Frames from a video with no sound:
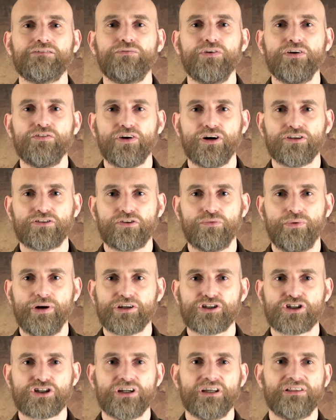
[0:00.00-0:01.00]
without
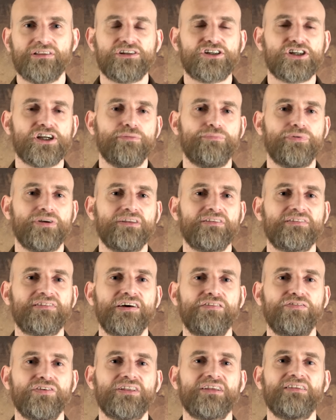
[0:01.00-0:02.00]
question that the Japanese
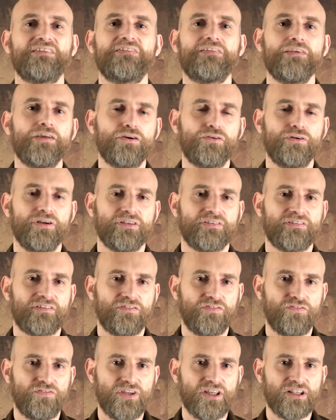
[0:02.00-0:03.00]
suffered a serious
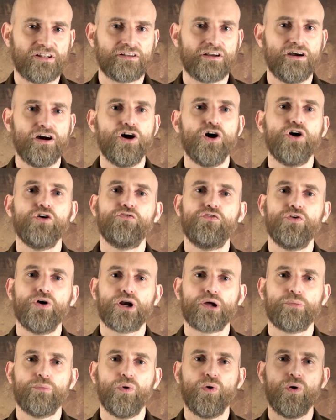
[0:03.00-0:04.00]
defeat.
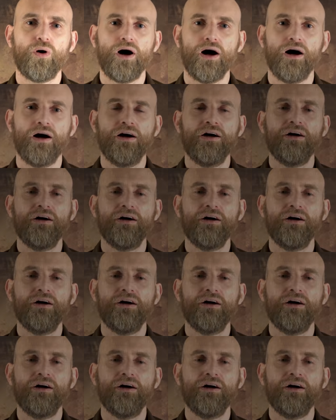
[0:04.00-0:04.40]
Furthermore,